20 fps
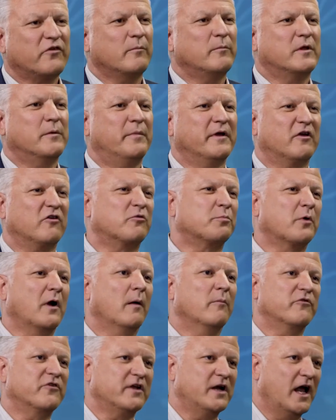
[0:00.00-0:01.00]
some of the biggest
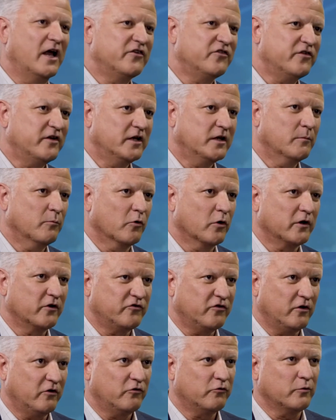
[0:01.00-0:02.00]
problems that I see in the
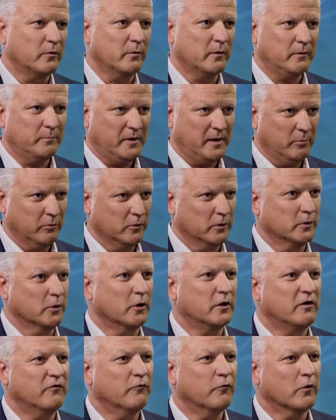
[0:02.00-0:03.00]
mortgage industry when people are
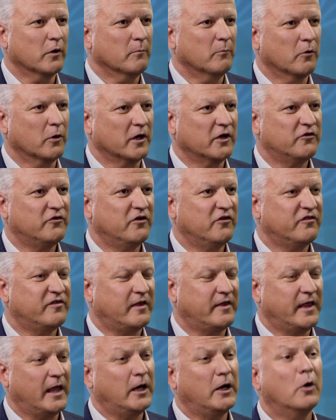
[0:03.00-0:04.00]
looking for a mortgage is
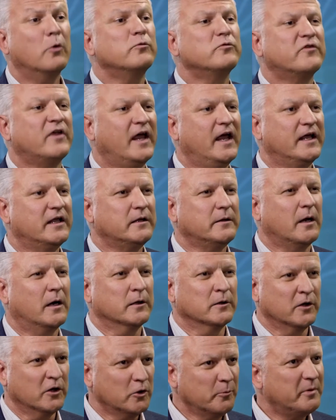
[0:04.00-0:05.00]
that they don't take
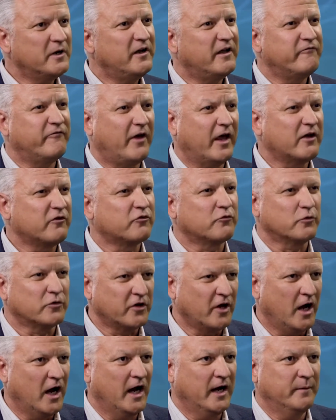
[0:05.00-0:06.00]
a little bit of extra
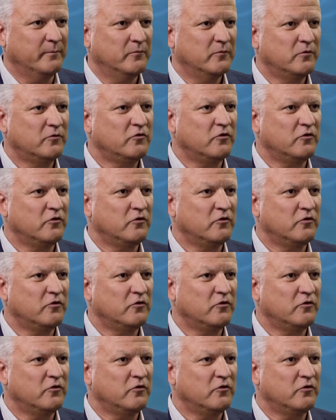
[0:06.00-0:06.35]
time